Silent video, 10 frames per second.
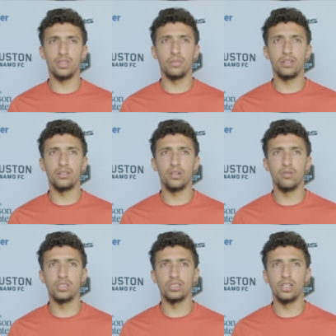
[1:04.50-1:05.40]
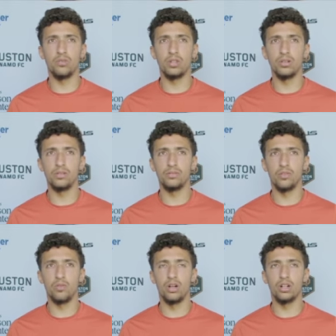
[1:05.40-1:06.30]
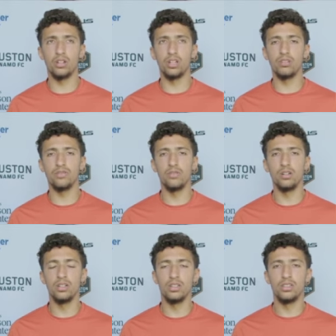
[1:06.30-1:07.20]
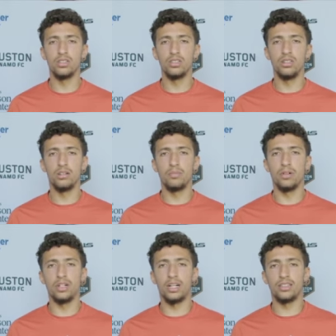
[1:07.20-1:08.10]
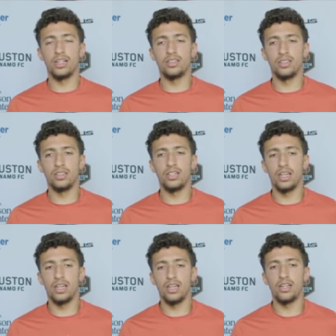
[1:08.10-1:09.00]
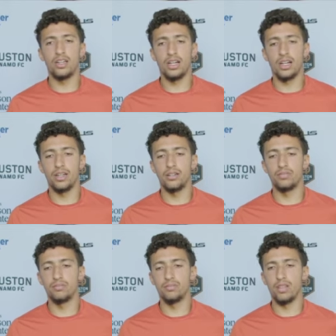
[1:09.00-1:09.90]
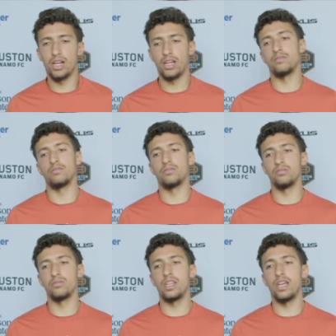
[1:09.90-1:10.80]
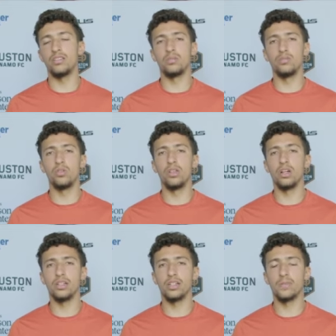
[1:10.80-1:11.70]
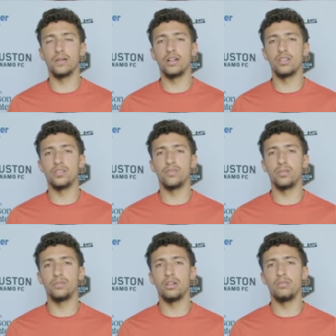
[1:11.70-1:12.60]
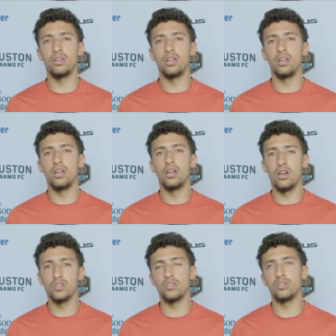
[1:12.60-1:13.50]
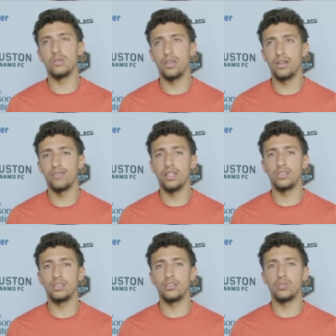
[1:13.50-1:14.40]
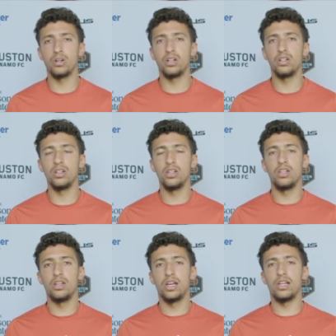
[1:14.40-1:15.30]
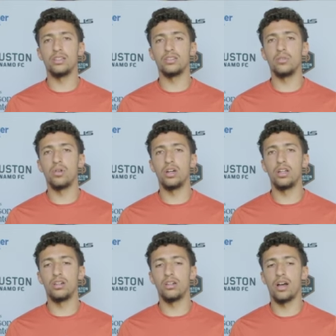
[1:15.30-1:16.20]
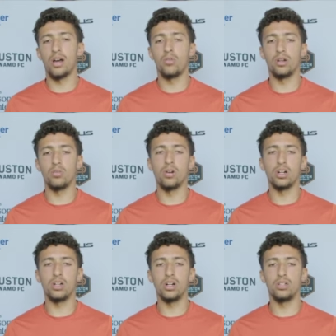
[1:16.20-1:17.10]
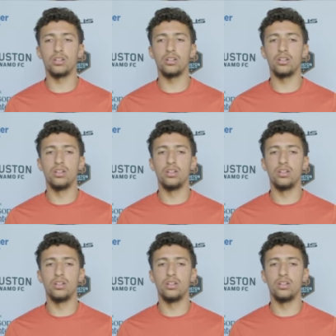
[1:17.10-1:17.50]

I mean, ones that we weren't looking for. But at the end of the day, I gained some new learning experiences from them, also some life lessons as well, as to what I want to work on